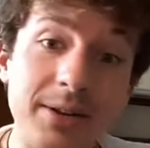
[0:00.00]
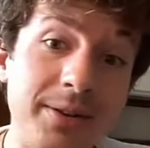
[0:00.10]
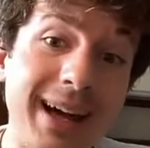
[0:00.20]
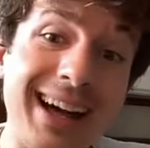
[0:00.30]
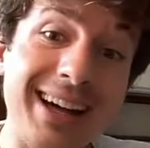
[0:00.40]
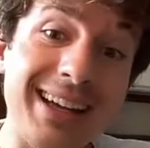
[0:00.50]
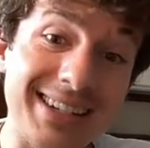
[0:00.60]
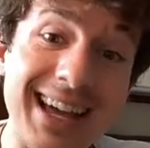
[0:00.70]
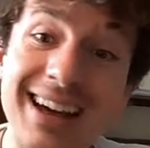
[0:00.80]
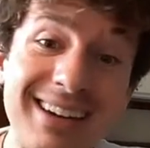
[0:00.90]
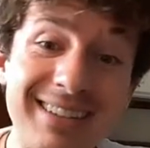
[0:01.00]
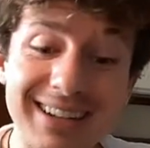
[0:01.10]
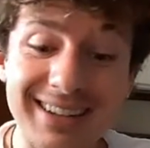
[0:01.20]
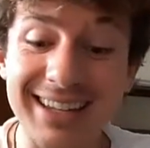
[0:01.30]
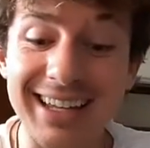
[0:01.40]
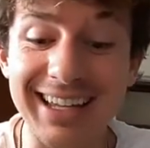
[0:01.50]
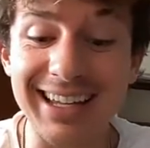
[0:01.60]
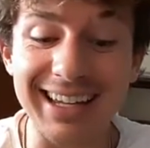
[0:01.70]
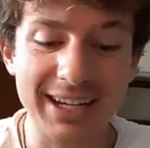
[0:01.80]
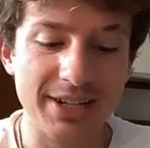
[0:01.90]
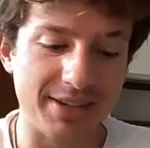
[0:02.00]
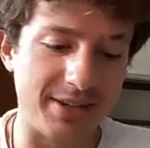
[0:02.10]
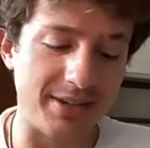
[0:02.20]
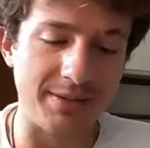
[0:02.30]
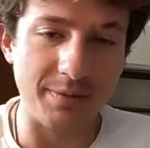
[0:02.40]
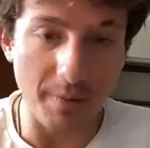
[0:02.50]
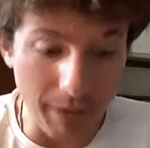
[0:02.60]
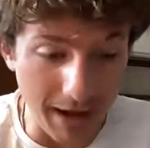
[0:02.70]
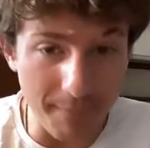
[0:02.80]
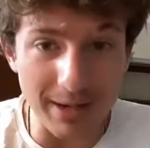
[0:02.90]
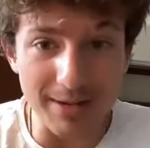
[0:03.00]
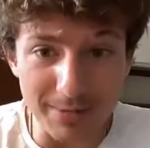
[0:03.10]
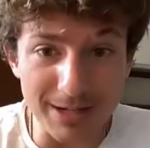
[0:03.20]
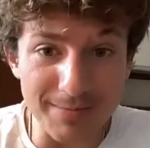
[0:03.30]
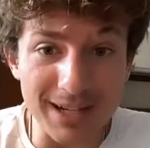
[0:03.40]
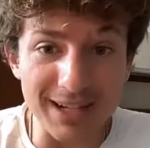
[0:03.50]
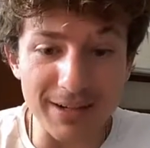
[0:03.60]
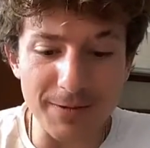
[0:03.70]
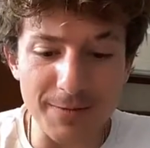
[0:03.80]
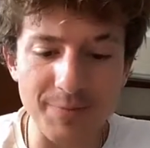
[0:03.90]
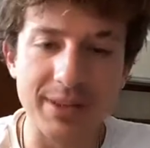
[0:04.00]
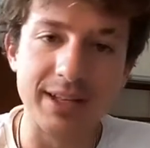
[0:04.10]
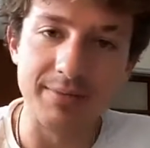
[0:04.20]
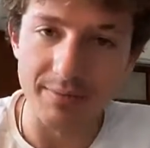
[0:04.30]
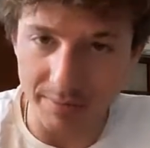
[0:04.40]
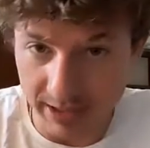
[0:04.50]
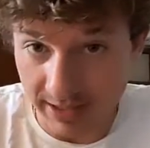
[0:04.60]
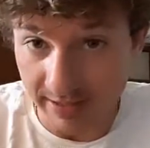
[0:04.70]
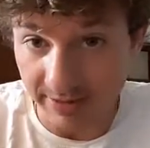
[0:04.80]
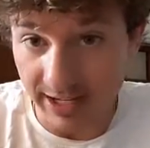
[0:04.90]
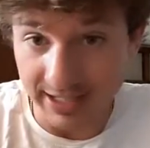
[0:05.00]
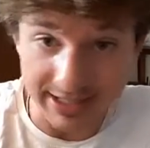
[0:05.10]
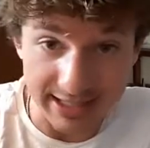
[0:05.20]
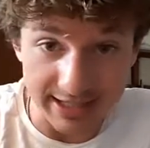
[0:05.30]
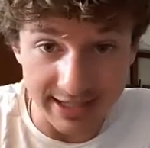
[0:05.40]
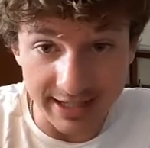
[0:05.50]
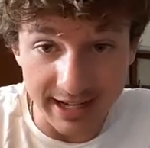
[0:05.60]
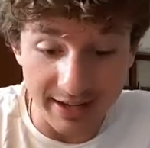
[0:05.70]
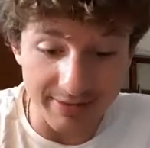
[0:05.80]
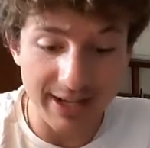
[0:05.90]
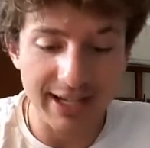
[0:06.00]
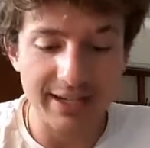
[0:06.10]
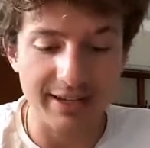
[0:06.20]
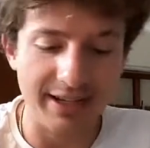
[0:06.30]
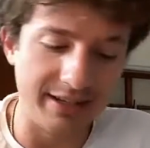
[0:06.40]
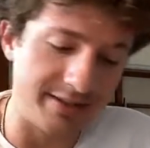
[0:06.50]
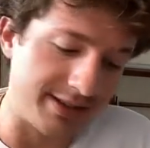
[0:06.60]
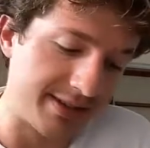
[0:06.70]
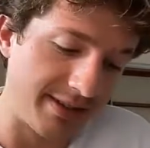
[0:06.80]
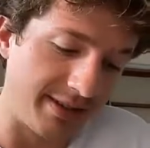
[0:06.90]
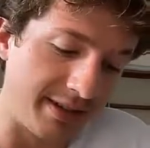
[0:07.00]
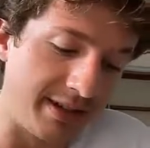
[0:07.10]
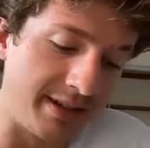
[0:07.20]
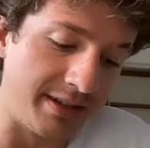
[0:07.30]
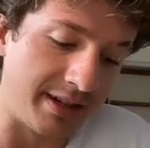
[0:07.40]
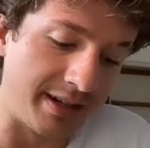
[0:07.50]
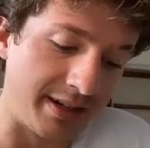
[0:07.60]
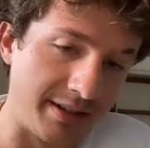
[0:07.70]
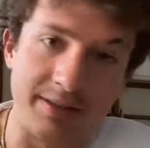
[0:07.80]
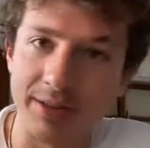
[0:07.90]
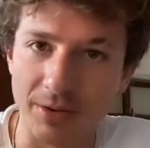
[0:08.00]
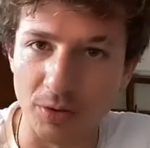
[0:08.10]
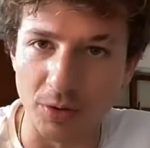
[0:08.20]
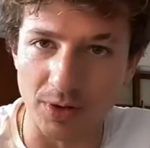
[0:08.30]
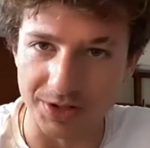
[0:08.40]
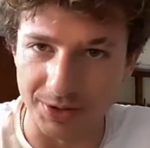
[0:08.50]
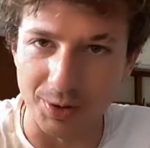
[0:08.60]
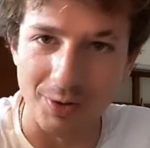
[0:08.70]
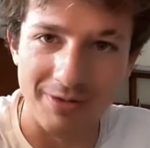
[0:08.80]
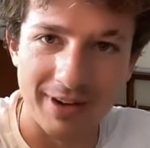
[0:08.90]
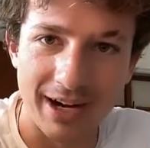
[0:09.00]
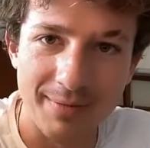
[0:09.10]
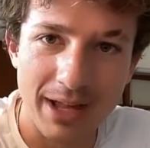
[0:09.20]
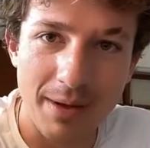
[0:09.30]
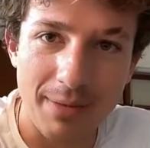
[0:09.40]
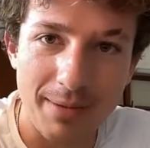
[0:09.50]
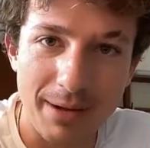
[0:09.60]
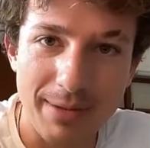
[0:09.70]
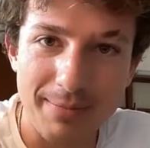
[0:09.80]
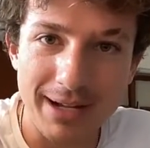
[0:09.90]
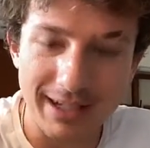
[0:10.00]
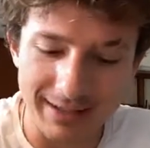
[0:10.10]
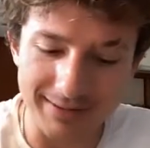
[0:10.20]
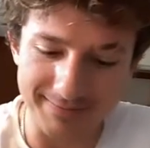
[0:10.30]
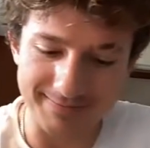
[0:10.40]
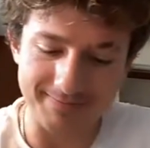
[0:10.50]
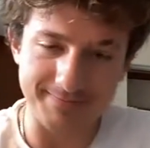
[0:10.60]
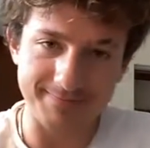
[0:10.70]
who has everything. The bum bum bum bum, B flat C D F is the little cluster chord vibe. Ba ba ba bum.